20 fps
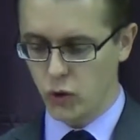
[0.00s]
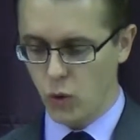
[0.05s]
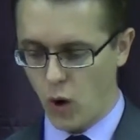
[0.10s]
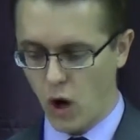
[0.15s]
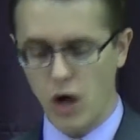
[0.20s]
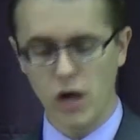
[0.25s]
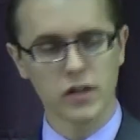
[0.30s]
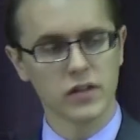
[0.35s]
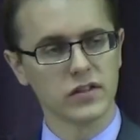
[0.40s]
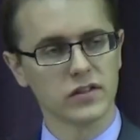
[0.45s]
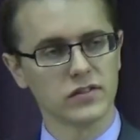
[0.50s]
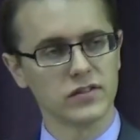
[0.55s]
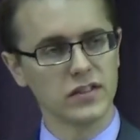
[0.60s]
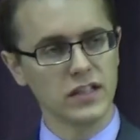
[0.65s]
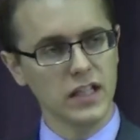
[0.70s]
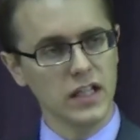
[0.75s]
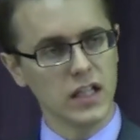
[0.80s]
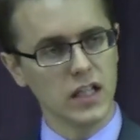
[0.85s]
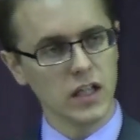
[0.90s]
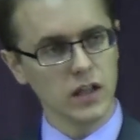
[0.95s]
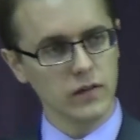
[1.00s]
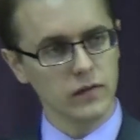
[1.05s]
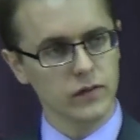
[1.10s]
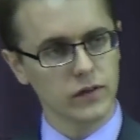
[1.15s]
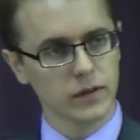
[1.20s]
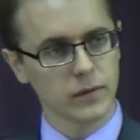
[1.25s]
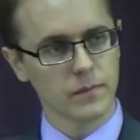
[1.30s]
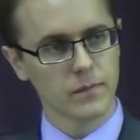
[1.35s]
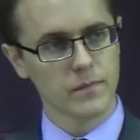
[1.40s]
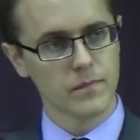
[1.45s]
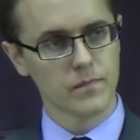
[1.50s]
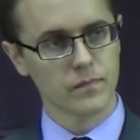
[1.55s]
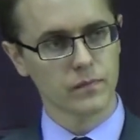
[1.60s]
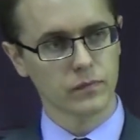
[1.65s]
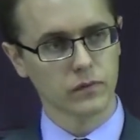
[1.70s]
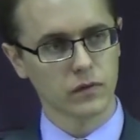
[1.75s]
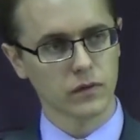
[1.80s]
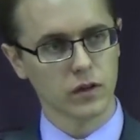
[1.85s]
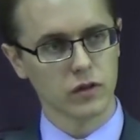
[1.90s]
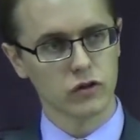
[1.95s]
who are deceived,
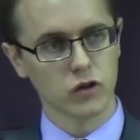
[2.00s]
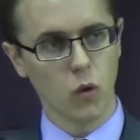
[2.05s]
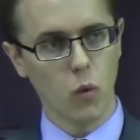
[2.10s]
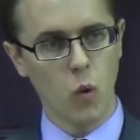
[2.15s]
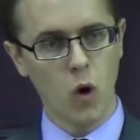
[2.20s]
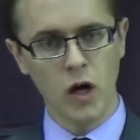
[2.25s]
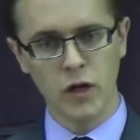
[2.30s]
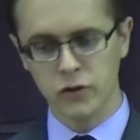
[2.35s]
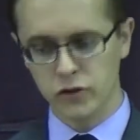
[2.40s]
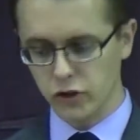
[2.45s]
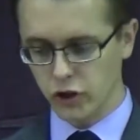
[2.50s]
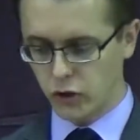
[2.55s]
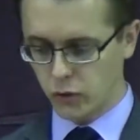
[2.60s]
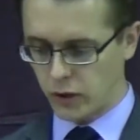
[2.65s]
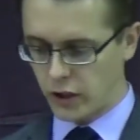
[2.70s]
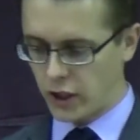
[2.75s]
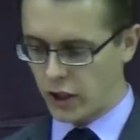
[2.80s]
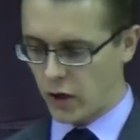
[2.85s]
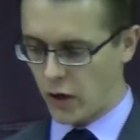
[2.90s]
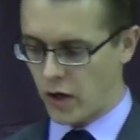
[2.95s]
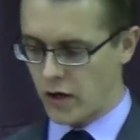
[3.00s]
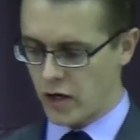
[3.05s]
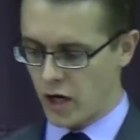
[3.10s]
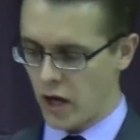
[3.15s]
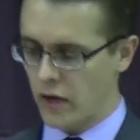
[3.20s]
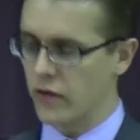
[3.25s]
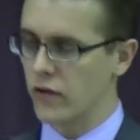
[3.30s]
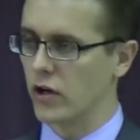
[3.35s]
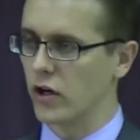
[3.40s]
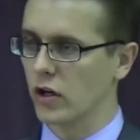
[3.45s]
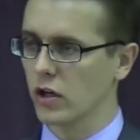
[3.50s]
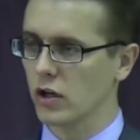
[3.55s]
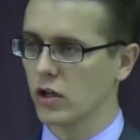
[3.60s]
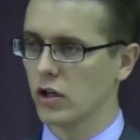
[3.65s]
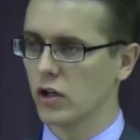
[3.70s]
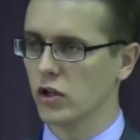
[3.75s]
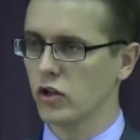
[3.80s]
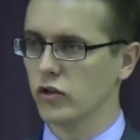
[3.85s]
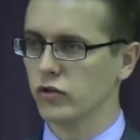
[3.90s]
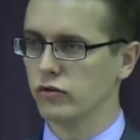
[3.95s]
to one degree or another,
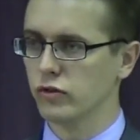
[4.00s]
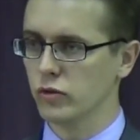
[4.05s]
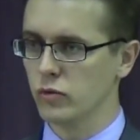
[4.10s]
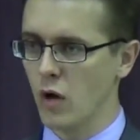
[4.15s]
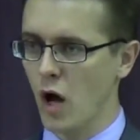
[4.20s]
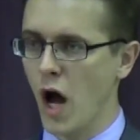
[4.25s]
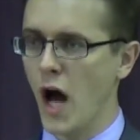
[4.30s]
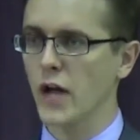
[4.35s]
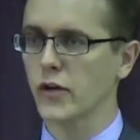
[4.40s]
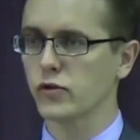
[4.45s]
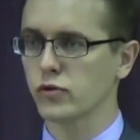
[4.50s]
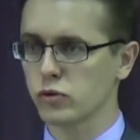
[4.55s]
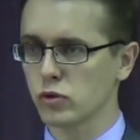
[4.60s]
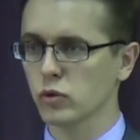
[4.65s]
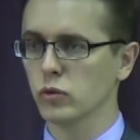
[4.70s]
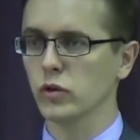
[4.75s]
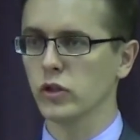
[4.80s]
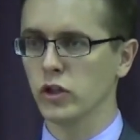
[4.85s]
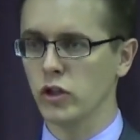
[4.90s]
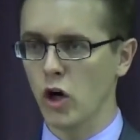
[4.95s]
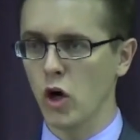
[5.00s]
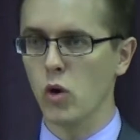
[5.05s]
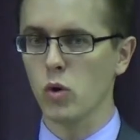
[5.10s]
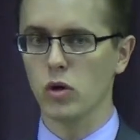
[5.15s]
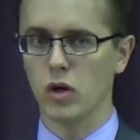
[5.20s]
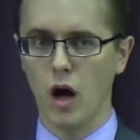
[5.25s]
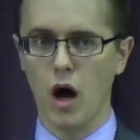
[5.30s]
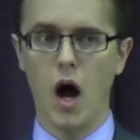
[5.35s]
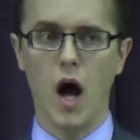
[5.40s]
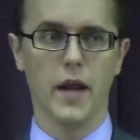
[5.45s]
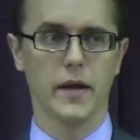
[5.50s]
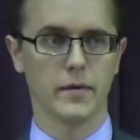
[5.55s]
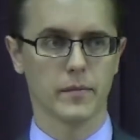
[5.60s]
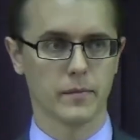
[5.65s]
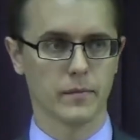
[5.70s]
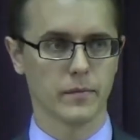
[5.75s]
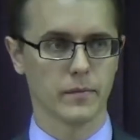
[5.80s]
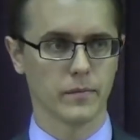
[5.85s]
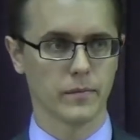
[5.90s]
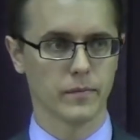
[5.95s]
do not truly know God.
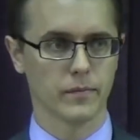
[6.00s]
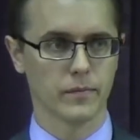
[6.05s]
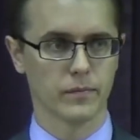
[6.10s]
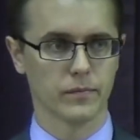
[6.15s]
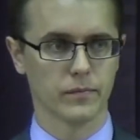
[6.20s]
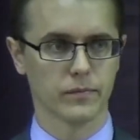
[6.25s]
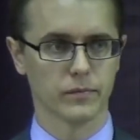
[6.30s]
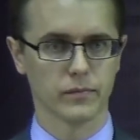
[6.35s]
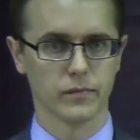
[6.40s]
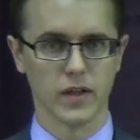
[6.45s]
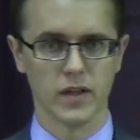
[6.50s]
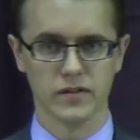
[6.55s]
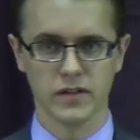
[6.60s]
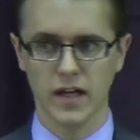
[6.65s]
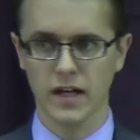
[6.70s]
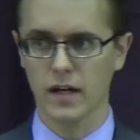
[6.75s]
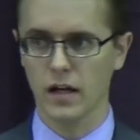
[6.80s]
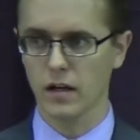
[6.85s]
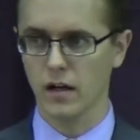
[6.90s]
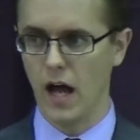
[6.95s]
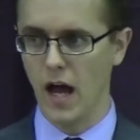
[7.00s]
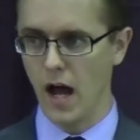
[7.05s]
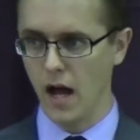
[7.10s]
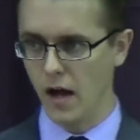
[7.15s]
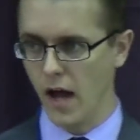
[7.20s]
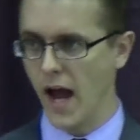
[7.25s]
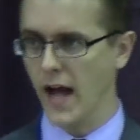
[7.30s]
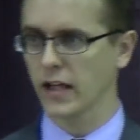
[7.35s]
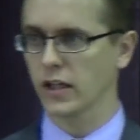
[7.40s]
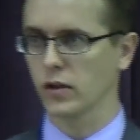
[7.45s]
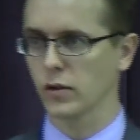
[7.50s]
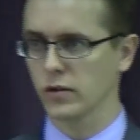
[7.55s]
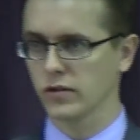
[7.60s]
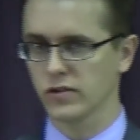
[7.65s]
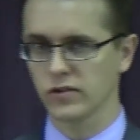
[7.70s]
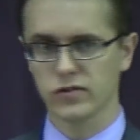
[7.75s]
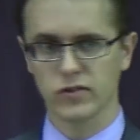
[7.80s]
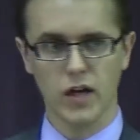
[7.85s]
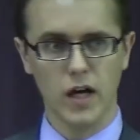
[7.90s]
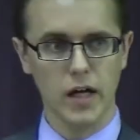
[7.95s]
Is that a-
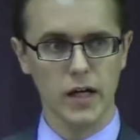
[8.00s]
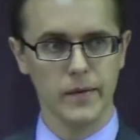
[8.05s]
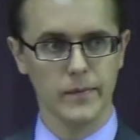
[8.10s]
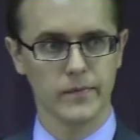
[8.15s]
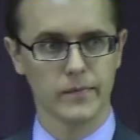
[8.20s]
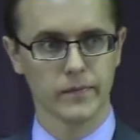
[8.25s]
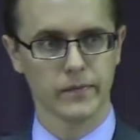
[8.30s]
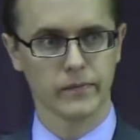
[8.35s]
accurate to say?